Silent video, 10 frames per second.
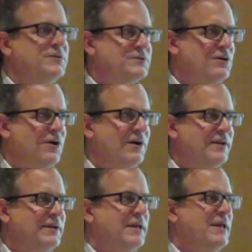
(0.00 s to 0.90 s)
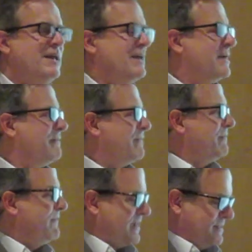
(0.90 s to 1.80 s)
is gone. And in
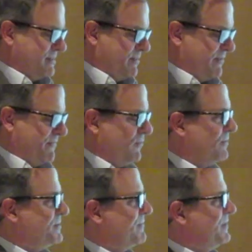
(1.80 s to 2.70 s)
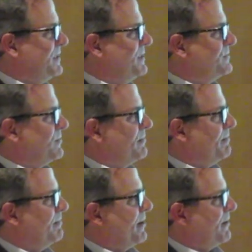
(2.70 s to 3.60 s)
fact, some of the floors of these were
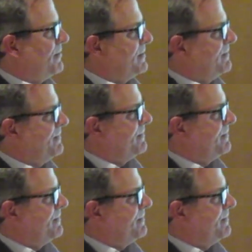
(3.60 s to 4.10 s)
barely